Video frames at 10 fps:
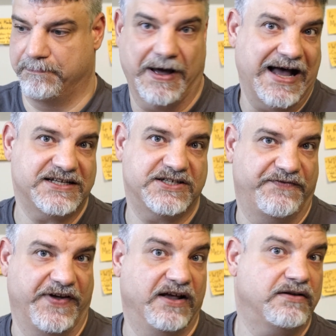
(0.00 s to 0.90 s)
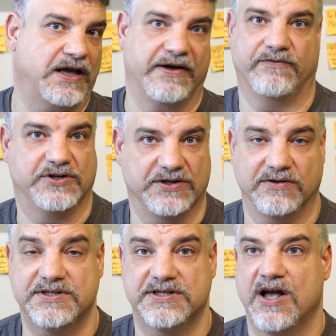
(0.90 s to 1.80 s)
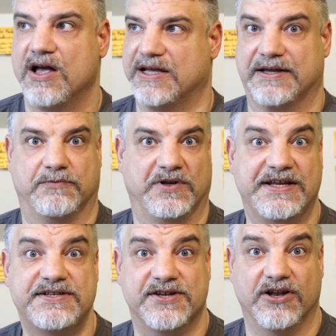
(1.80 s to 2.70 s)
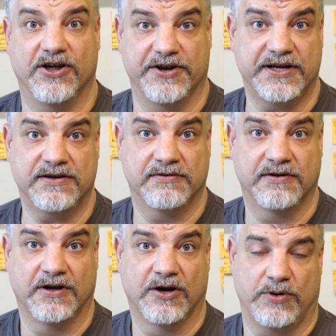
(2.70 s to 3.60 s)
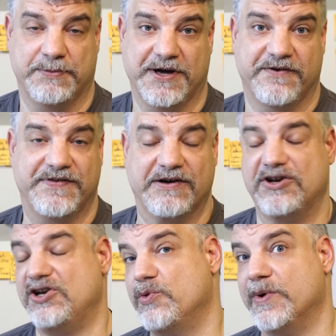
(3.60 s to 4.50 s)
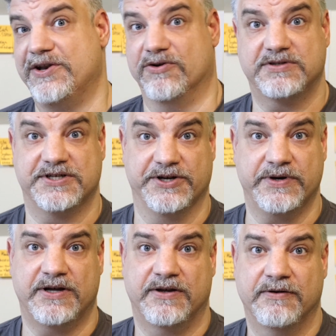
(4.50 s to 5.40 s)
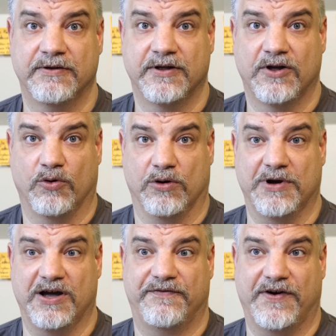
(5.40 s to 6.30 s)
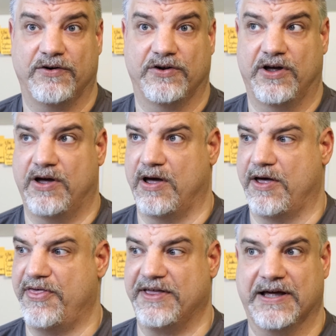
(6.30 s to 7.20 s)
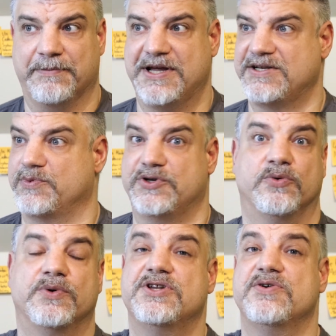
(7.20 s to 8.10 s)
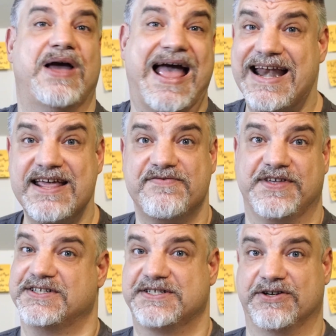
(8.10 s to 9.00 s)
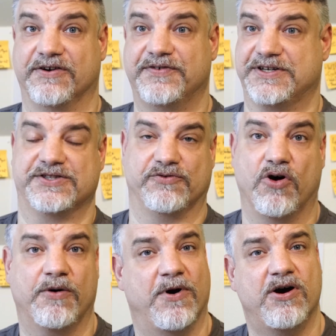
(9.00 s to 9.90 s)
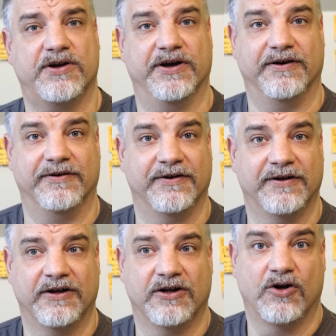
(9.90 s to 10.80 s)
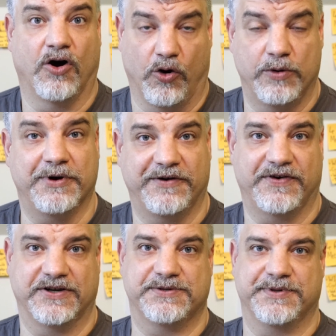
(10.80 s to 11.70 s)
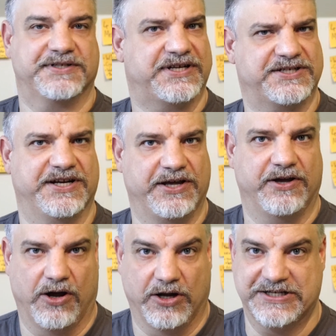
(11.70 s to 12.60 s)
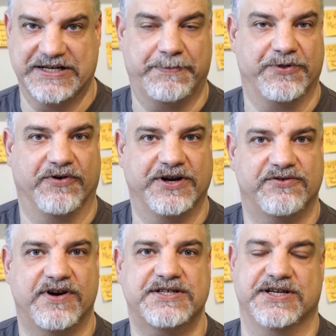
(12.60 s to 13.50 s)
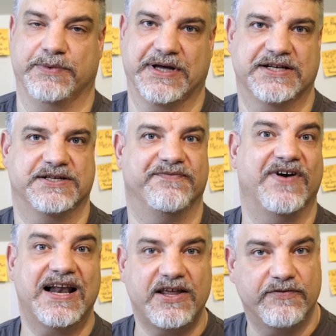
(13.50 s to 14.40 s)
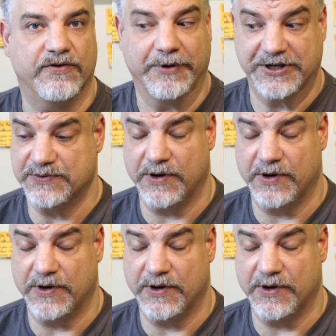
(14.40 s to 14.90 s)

pass, fail, get results, lead to learning. We might have found a new way not to do it. We might have found a thing that means we don't want to do any of this stuff, it's the wrong market. Or we might find something that's actually a step in the right direction and we get some value from it as